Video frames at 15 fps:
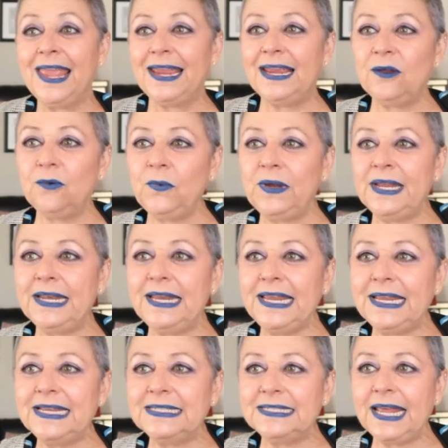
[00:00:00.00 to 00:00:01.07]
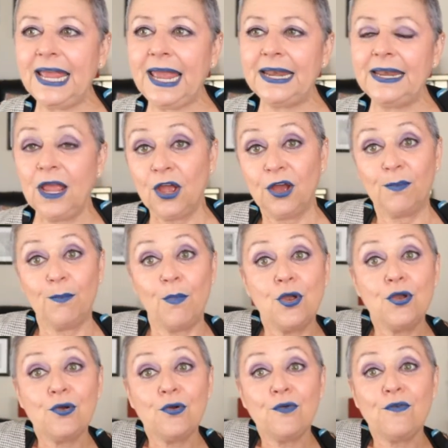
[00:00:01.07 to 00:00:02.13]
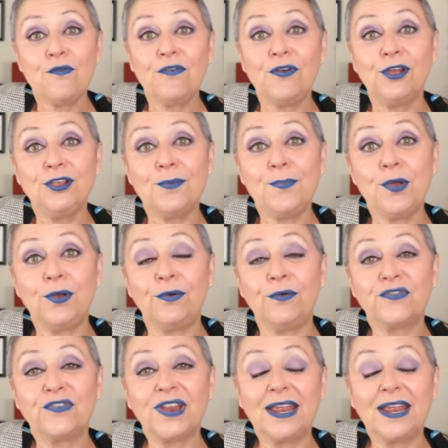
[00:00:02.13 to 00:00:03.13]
And when he said, move, you moved.